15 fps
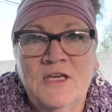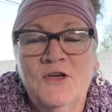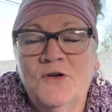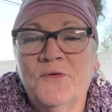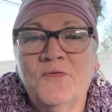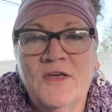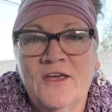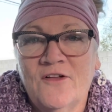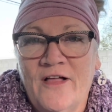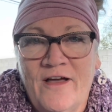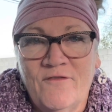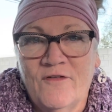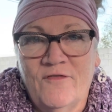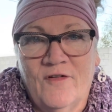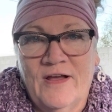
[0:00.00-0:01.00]
you don't think you'll
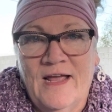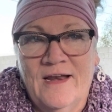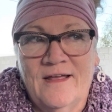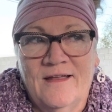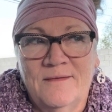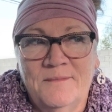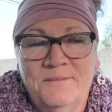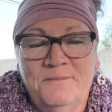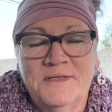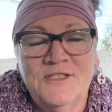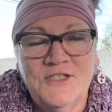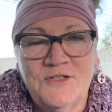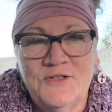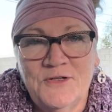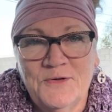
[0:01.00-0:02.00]
ever forget it,
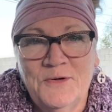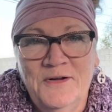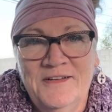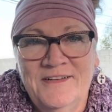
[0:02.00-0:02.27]
but you do.